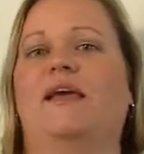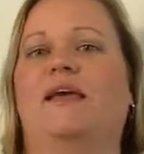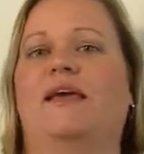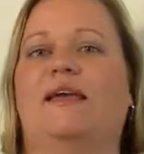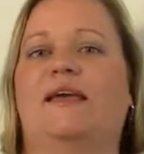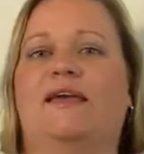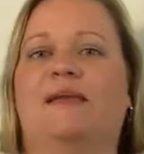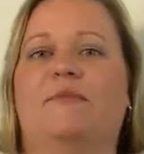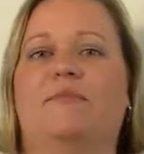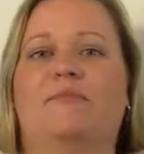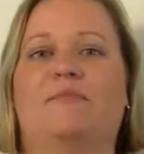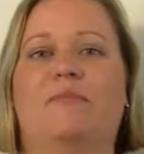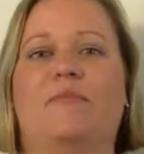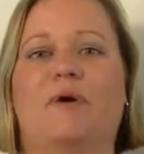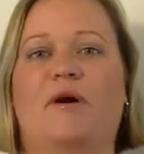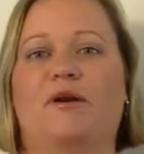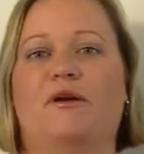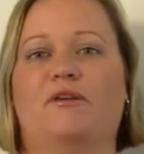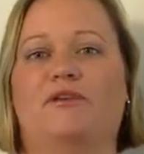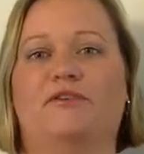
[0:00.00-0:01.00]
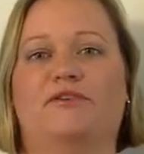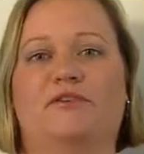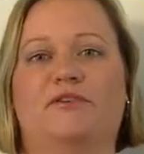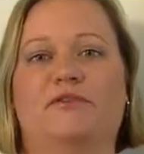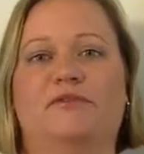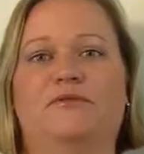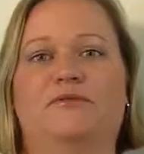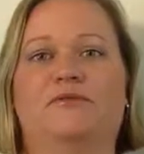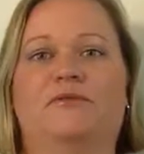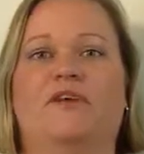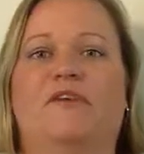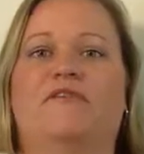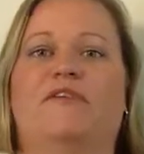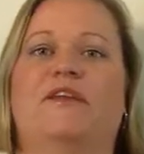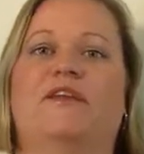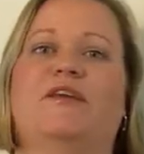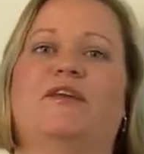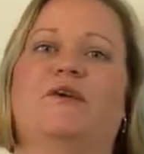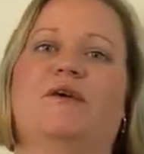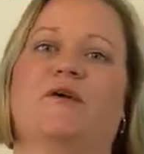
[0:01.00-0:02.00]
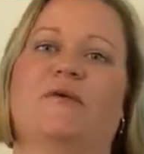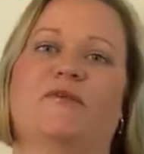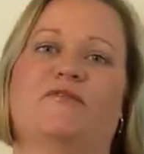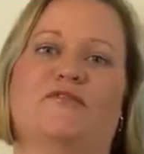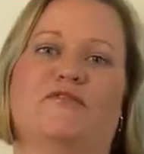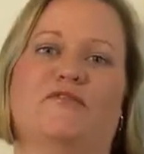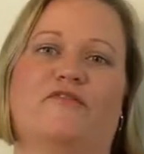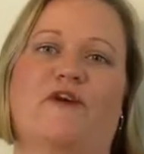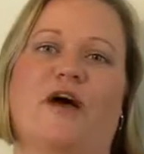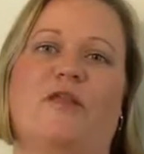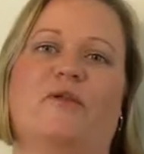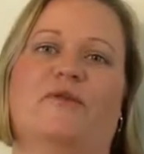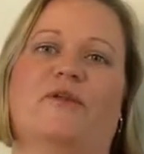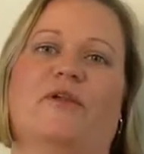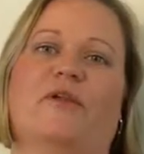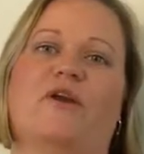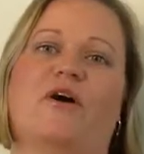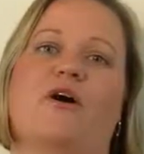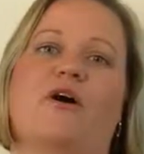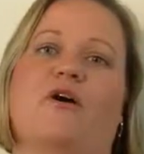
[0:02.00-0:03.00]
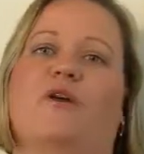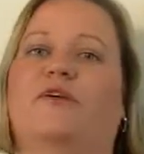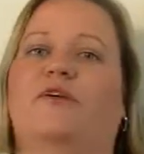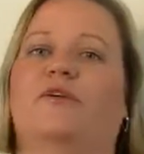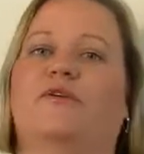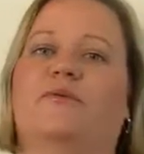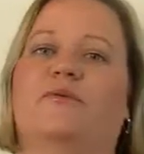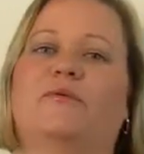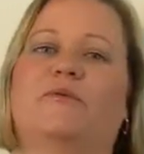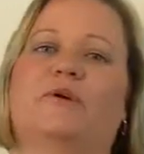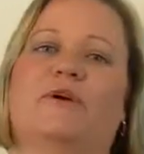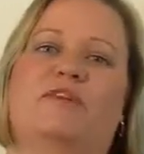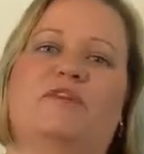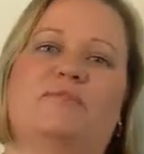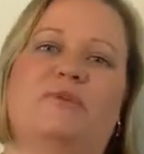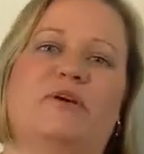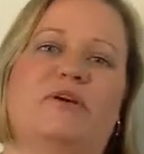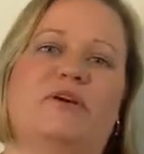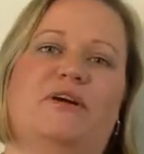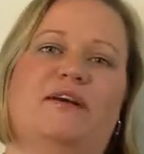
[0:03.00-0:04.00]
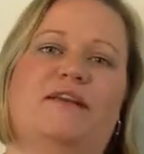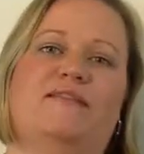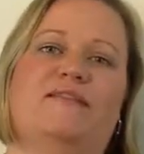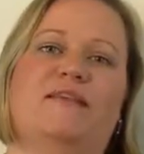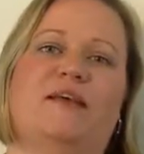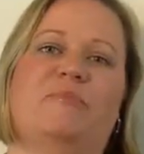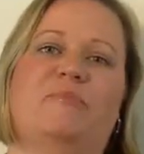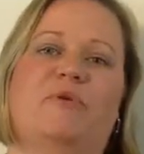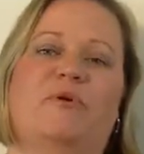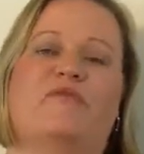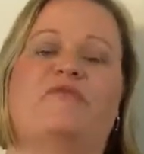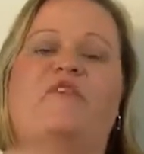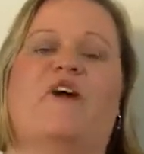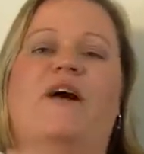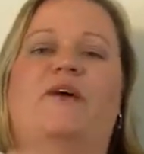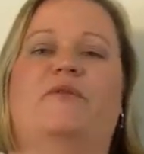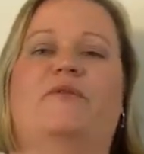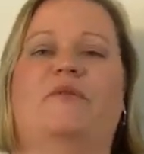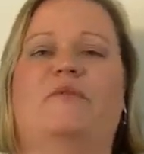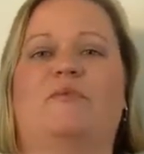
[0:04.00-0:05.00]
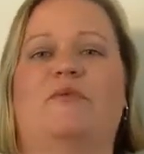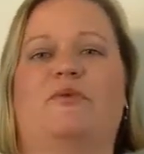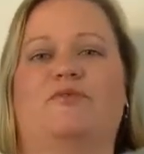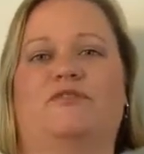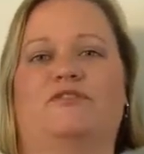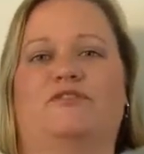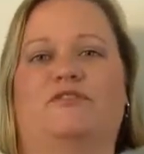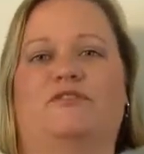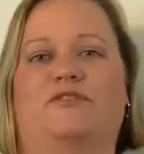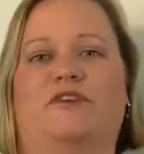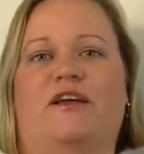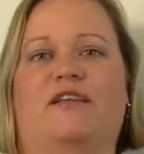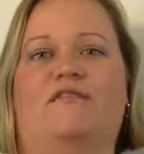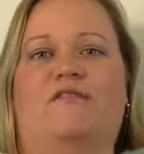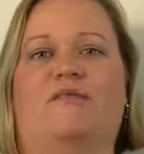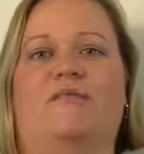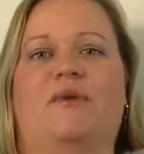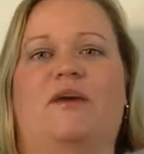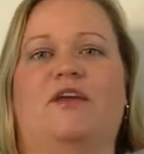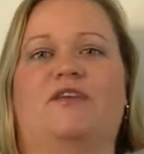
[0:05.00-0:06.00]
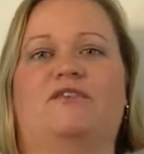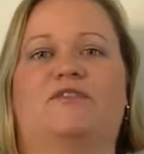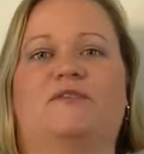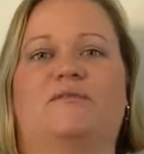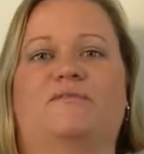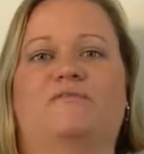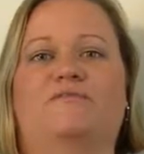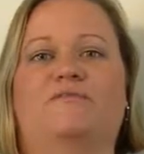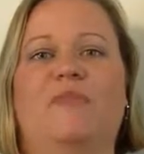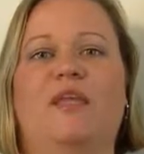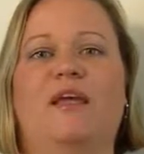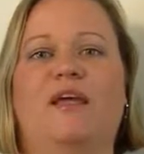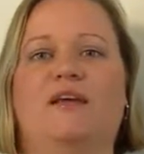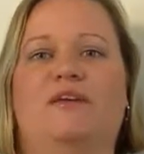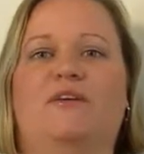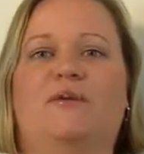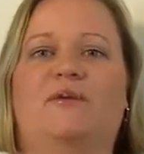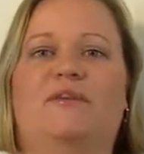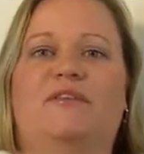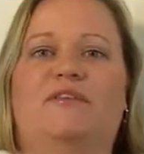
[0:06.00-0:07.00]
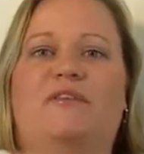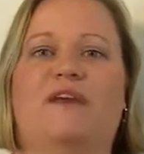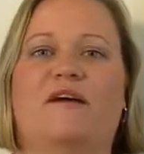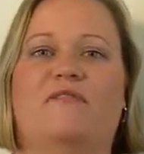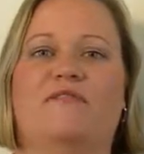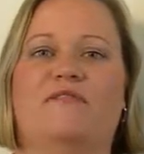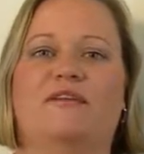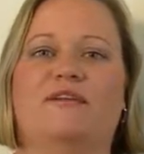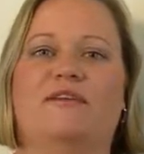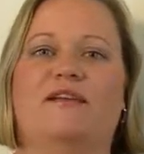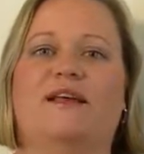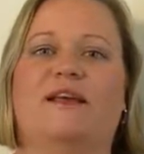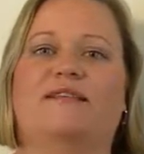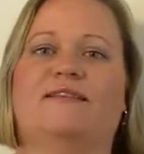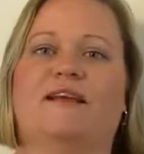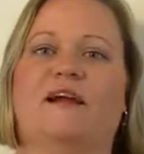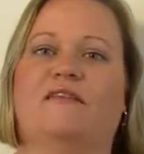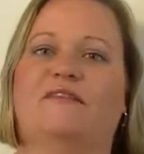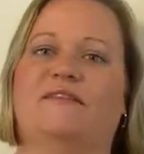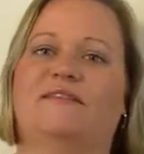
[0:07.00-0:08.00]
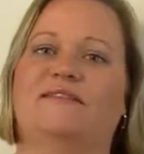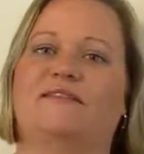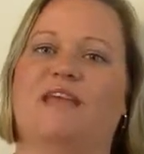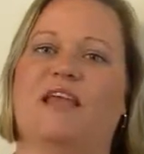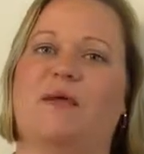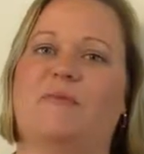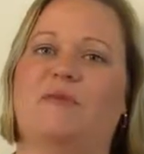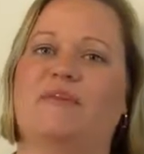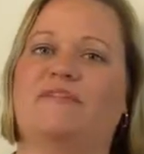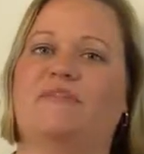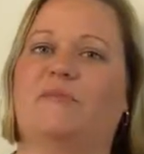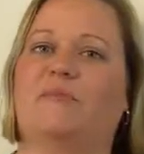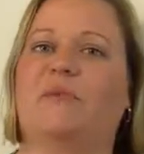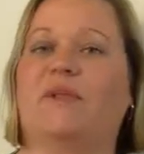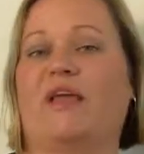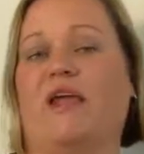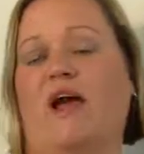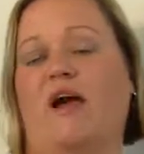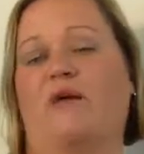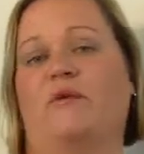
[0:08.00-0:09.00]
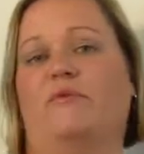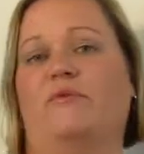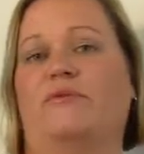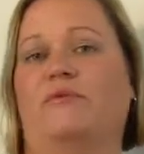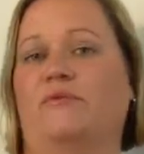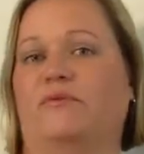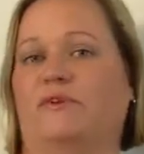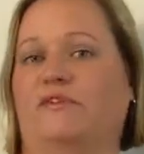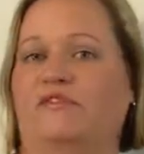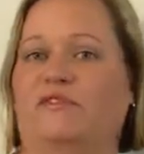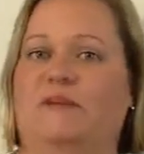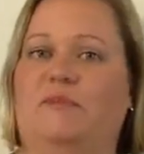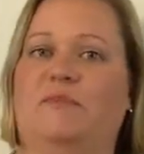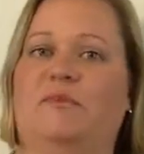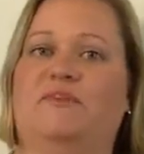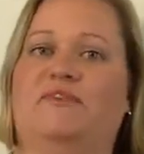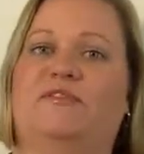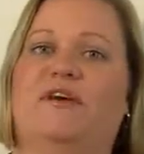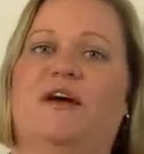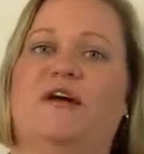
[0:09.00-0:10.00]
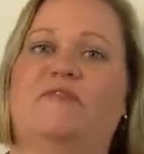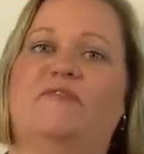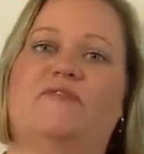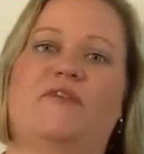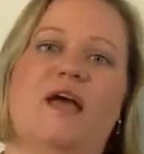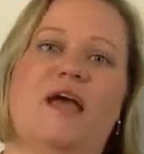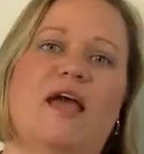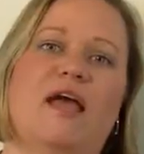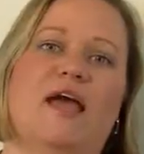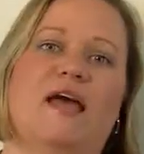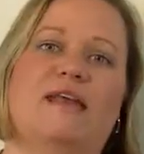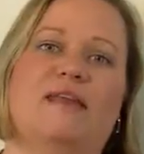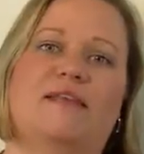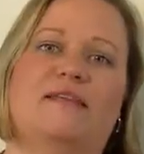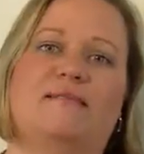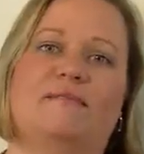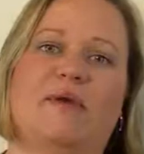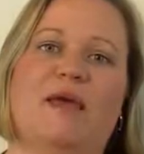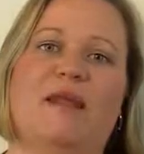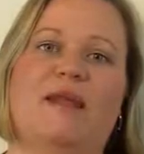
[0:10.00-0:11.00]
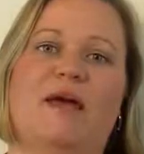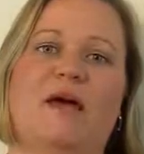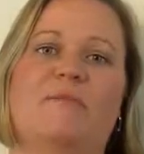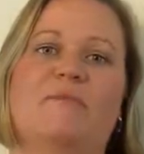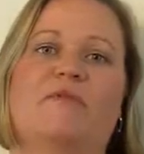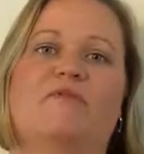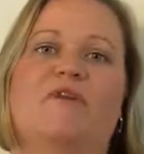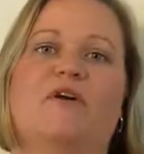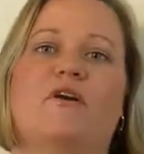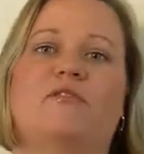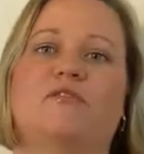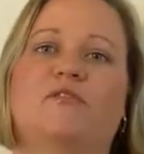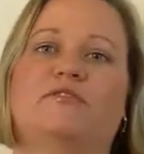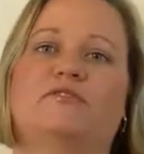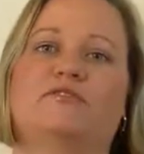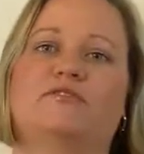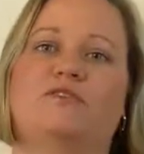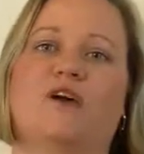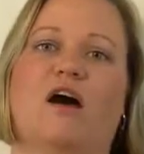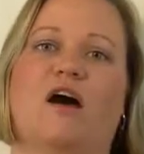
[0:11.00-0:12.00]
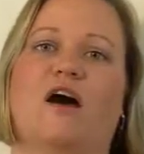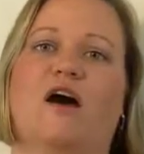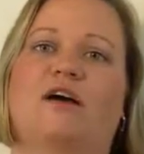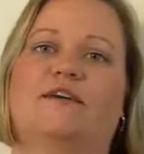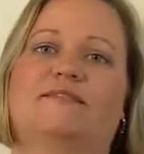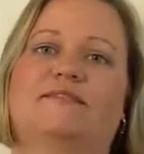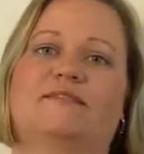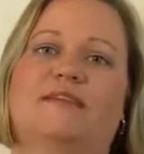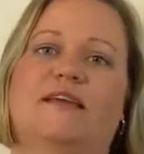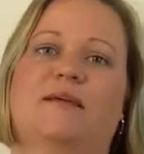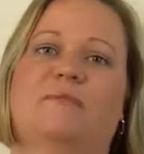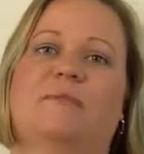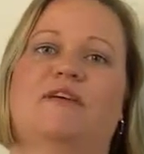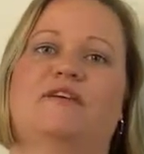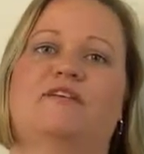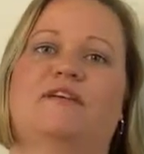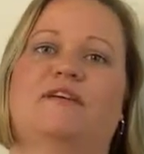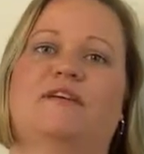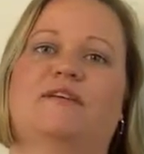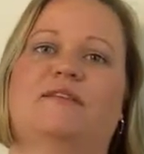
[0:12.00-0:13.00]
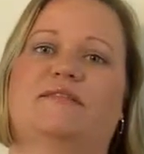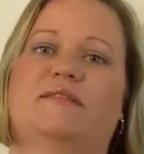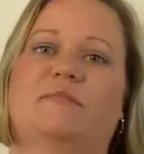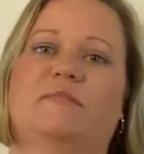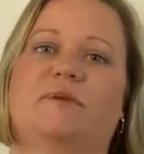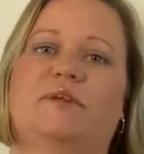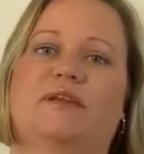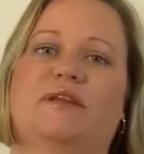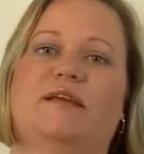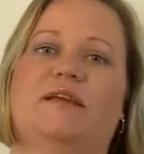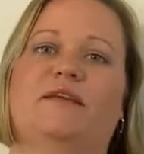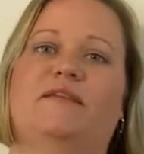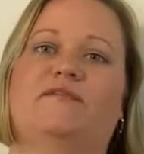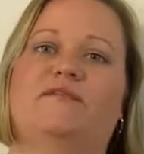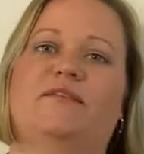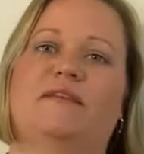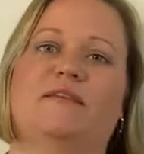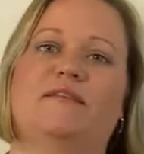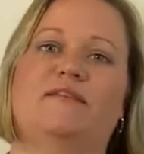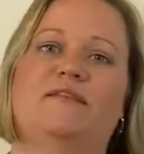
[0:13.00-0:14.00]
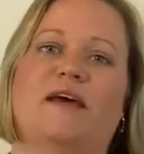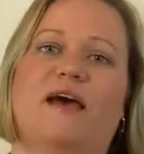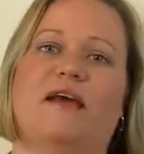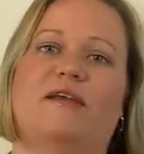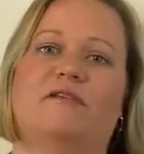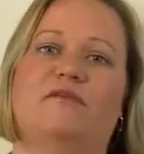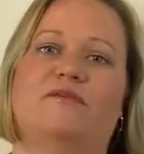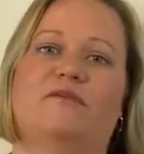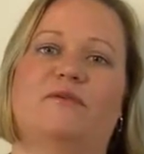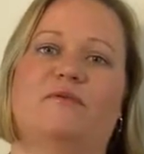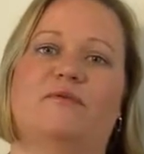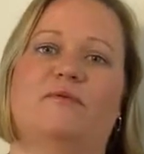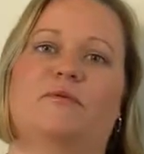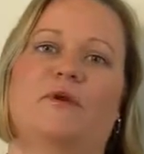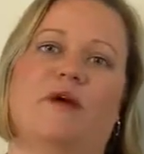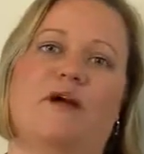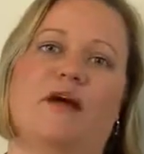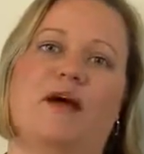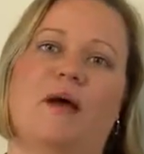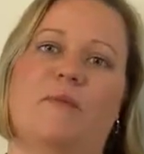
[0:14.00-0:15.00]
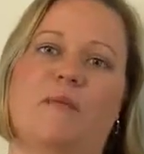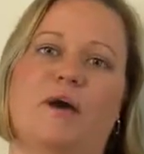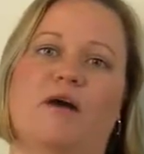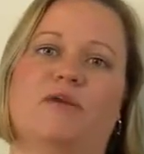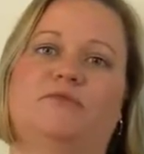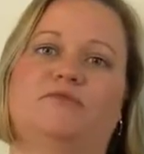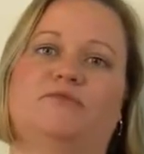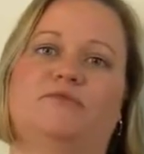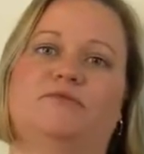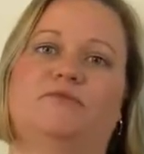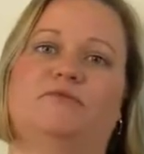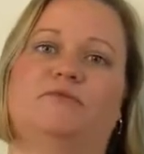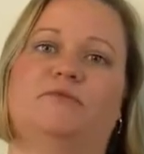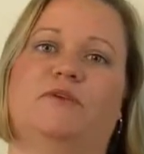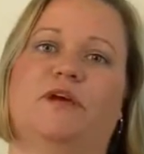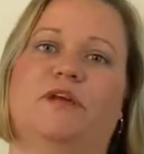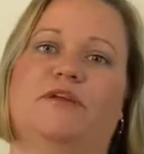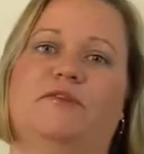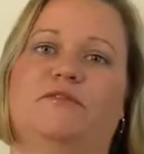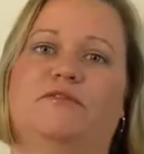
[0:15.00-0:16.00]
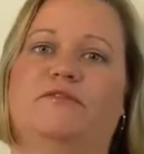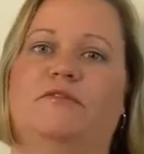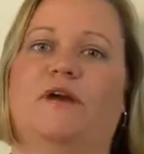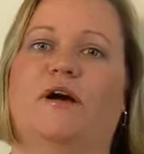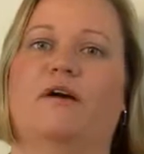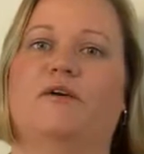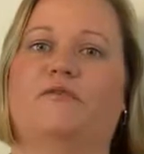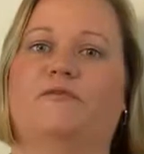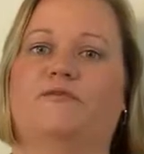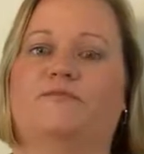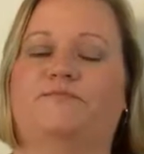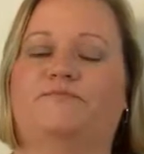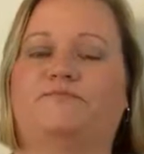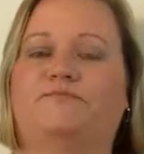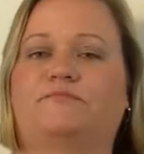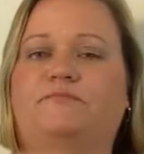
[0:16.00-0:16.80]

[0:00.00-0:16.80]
In part two, the video, if you followed along, you experienced a profound emotional transformation. You discovered that self-esteem is simply how you esteem yourself. And it's made up of all those thoughts, images, and beliefs inside of you about you and yourself.